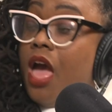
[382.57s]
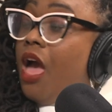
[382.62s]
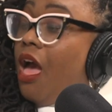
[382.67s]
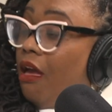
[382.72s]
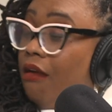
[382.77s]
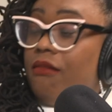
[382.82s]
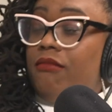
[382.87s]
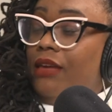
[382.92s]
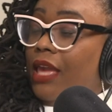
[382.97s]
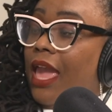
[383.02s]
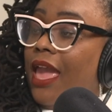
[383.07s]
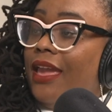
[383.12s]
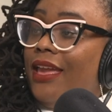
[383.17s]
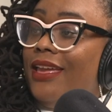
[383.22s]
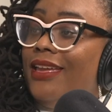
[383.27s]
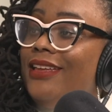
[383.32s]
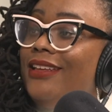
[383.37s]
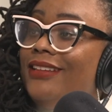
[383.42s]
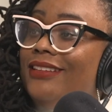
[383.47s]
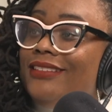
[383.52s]

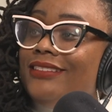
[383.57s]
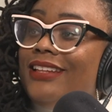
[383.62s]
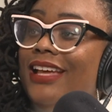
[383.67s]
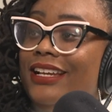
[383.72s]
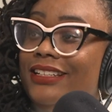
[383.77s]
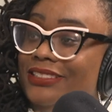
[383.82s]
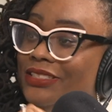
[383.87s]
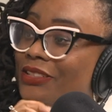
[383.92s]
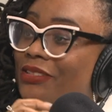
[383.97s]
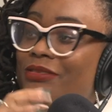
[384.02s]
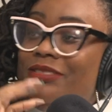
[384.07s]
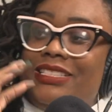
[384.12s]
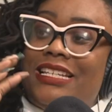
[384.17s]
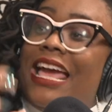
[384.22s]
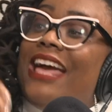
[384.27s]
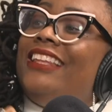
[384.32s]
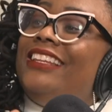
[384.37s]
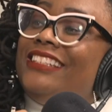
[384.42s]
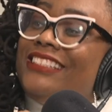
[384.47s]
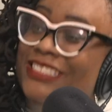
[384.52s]
Okay, like don't
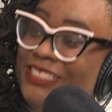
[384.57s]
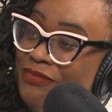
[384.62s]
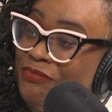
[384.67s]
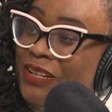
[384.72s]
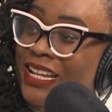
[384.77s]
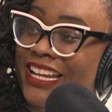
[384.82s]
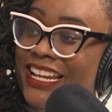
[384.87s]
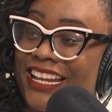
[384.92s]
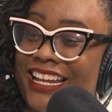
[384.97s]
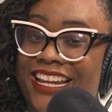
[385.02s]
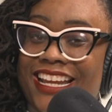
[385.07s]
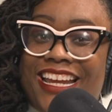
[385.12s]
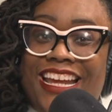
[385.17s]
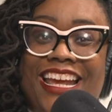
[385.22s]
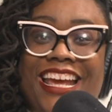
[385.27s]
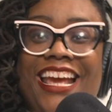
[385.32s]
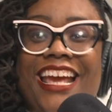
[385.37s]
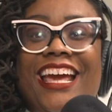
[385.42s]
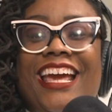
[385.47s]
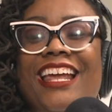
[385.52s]
challenge me.
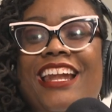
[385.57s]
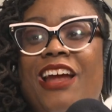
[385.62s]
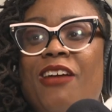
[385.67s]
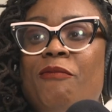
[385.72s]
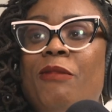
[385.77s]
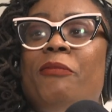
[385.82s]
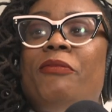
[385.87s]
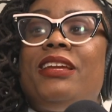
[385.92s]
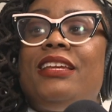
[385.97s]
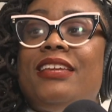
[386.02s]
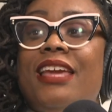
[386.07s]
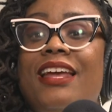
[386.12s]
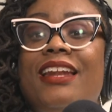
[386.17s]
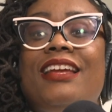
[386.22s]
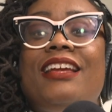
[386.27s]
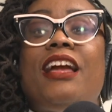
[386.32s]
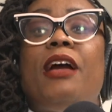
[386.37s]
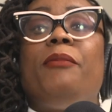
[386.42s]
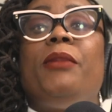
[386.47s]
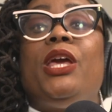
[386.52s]
And I remember
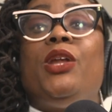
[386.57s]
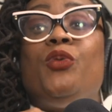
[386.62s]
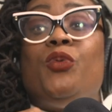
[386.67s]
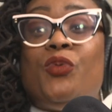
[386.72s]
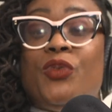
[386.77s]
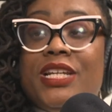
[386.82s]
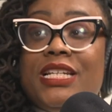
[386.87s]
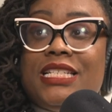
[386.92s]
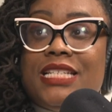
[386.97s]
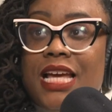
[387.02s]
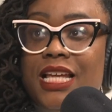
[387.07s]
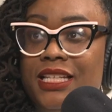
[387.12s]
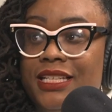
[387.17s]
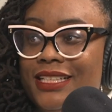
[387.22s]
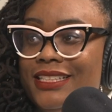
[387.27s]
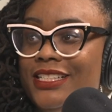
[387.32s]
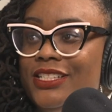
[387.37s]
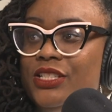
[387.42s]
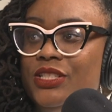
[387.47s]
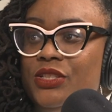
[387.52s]
getting up and
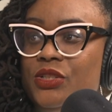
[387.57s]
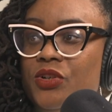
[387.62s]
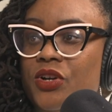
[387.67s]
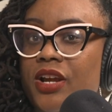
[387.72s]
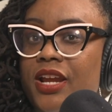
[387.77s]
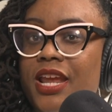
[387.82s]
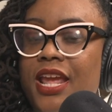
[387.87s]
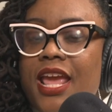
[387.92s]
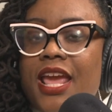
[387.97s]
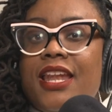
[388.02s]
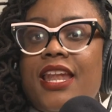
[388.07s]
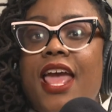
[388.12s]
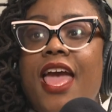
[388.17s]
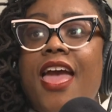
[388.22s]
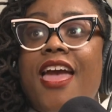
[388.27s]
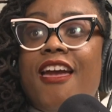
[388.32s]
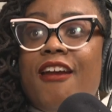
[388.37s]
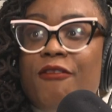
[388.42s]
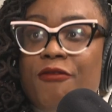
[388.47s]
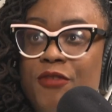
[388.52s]
retelling the story and
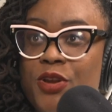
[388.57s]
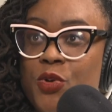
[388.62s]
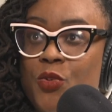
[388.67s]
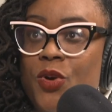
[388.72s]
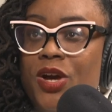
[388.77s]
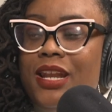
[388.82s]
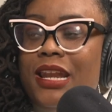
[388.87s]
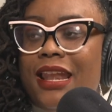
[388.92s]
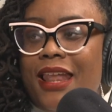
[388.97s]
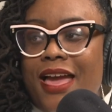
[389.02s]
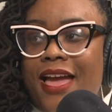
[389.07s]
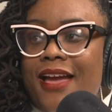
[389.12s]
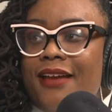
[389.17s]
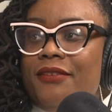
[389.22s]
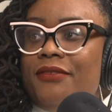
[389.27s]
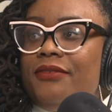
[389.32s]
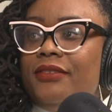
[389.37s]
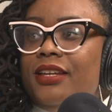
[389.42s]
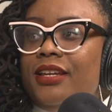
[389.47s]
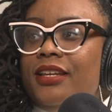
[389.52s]
everyone
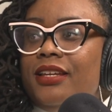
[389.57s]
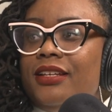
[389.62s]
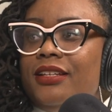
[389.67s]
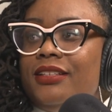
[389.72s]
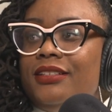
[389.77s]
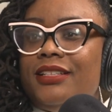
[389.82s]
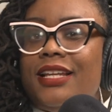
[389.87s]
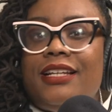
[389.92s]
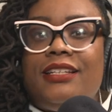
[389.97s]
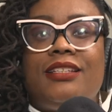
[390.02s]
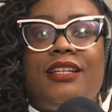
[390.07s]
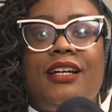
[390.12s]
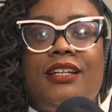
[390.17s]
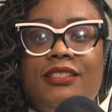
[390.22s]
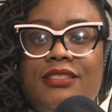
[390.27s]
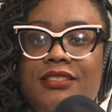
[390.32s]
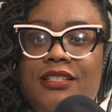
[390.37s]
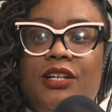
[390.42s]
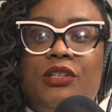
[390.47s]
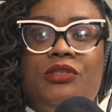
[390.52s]
laughing. Like the
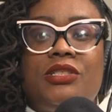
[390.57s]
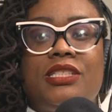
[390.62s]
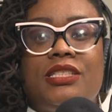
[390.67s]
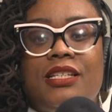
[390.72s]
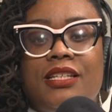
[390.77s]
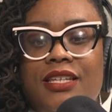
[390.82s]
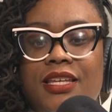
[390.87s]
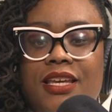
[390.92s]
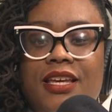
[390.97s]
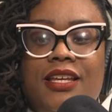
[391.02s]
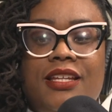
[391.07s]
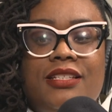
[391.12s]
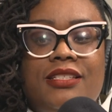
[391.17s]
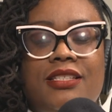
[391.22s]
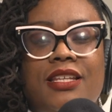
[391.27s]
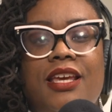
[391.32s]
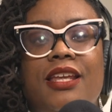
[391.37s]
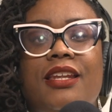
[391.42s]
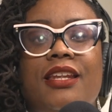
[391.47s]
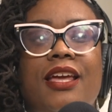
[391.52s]
adults, the kids,
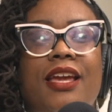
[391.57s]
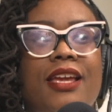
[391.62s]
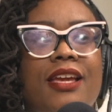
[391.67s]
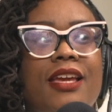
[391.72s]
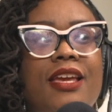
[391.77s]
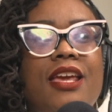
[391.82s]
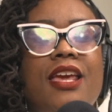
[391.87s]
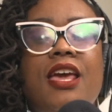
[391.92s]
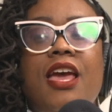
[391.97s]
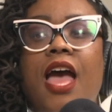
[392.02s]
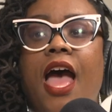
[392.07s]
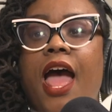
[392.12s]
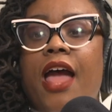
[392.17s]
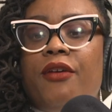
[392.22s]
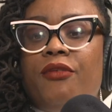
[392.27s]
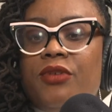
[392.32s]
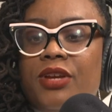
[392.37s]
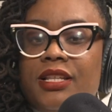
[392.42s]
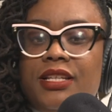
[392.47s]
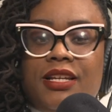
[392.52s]
and like I
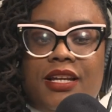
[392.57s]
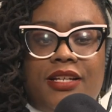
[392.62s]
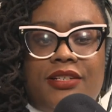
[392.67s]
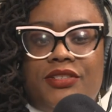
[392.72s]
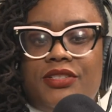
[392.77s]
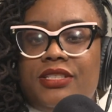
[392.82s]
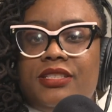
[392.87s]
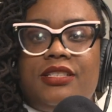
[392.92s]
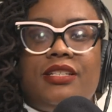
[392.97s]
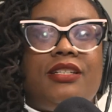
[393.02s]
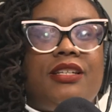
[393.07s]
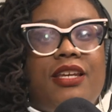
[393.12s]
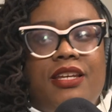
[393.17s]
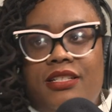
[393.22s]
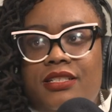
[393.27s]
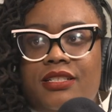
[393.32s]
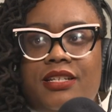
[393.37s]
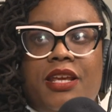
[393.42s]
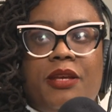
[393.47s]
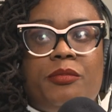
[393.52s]
really understood
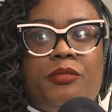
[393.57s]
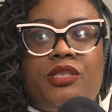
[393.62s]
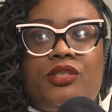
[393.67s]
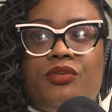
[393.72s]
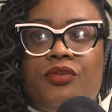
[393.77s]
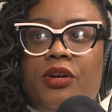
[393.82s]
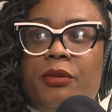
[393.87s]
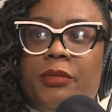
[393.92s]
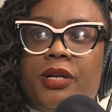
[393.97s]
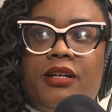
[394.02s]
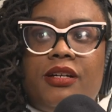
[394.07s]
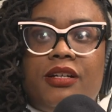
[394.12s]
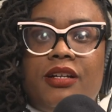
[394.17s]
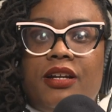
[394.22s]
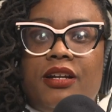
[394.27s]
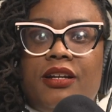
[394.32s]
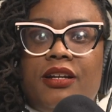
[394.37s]
King James from a